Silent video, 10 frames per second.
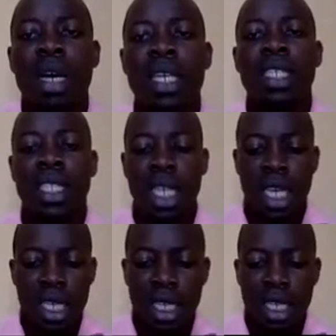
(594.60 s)
by
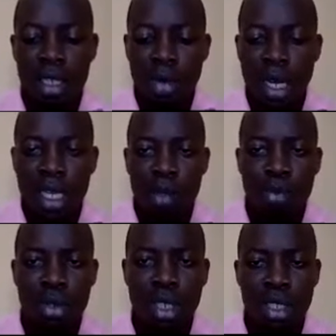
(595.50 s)
saying, by
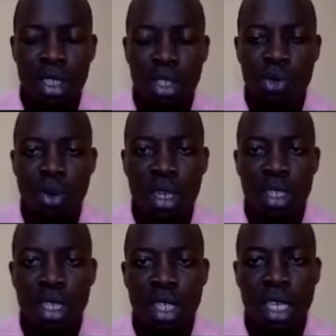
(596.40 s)
putting this
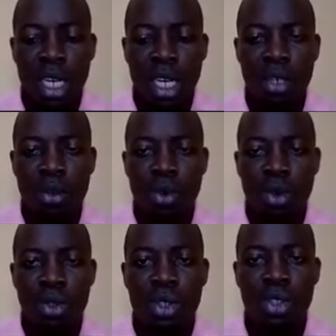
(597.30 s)
one here
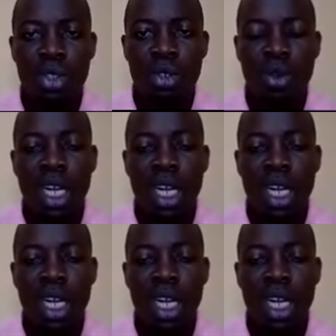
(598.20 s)
equals,